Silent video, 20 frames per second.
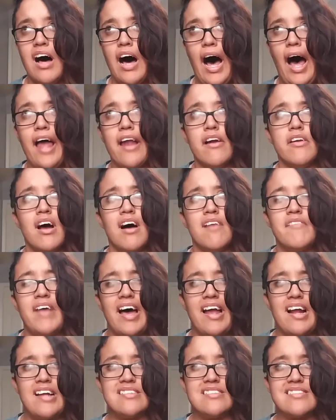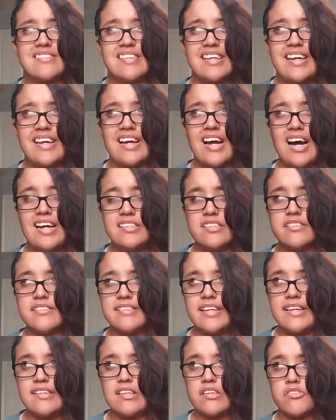I don't know, man. I just think
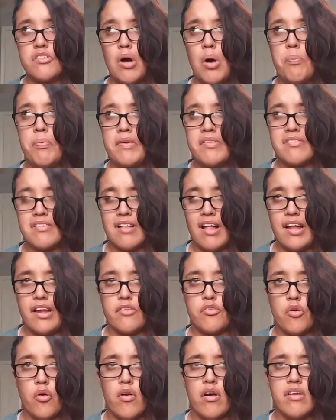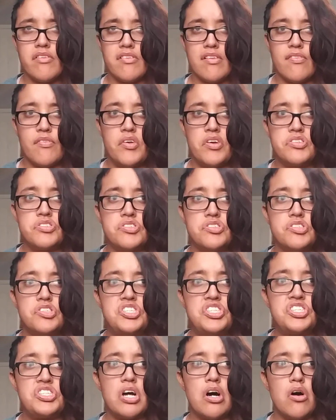this opens a lot of doors, and this
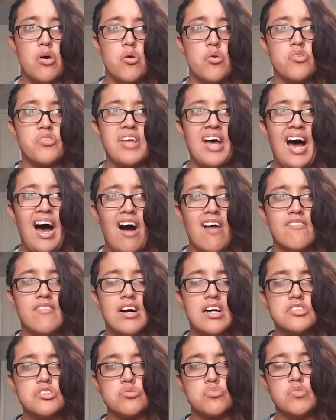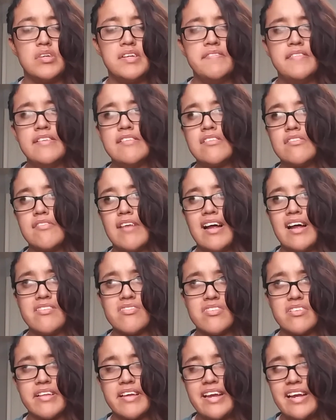shows how much women's
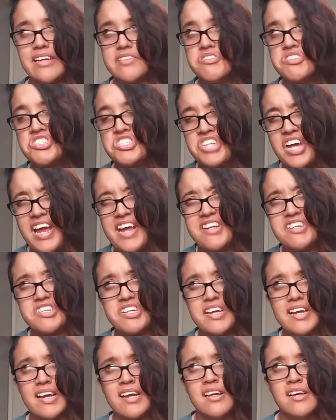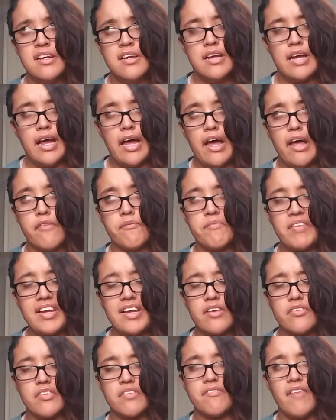wrestling is changing. And
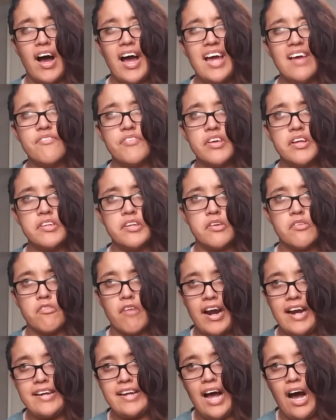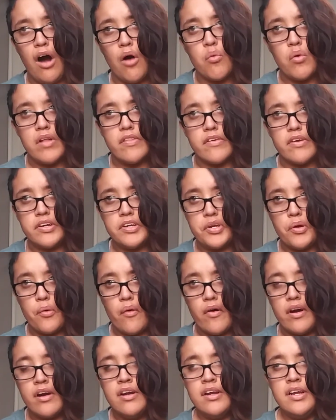because in my opinion, right now, whether
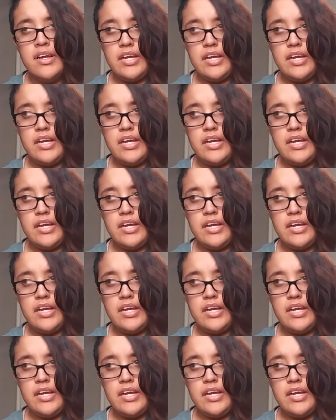you're